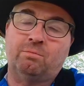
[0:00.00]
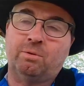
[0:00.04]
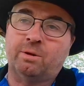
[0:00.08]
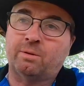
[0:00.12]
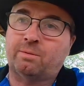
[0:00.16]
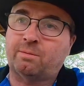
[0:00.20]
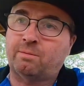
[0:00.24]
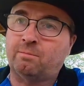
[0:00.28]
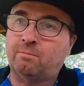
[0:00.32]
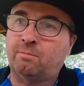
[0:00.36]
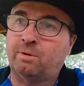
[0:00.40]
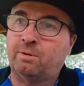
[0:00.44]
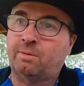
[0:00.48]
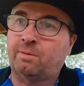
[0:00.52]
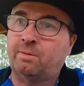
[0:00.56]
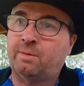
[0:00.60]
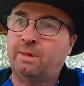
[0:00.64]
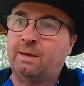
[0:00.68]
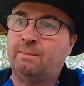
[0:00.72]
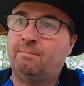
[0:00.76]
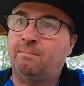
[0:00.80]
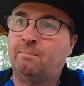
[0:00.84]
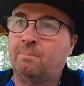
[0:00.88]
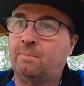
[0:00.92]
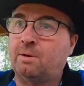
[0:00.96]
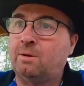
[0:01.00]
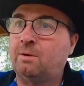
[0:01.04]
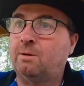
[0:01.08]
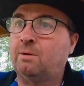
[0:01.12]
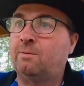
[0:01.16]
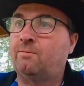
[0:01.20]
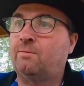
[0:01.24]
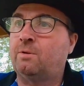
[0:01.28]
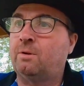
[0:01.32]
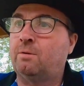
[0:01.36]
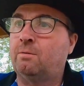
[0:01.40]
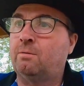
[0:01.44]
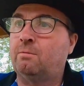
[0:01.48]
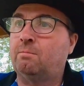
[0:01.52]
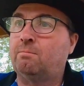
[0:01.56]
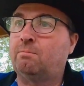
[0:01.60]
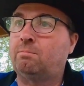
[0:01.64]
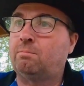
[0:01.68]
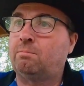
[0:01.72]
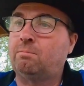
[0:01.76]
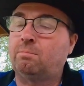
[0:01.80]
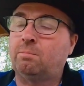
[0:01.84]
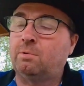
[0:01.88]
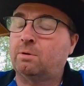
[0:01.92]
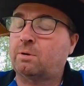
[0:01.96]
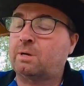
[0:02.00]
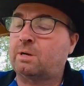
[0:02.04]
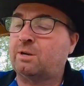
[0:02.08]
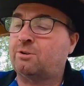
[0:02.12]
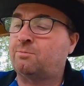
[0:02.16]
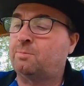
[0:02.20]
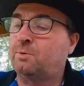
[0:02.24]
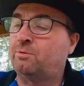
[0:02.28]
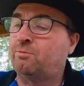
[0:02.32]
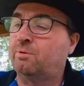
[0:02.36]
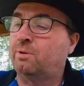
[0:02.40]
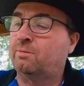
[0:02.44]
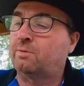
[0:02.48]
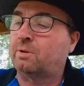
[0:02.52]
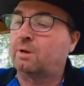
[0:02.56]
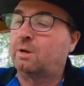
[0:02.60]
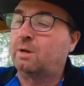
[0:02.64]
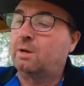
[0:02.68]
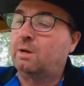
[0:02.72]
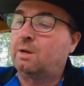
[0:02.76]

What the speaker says: with them, if you catch my drift.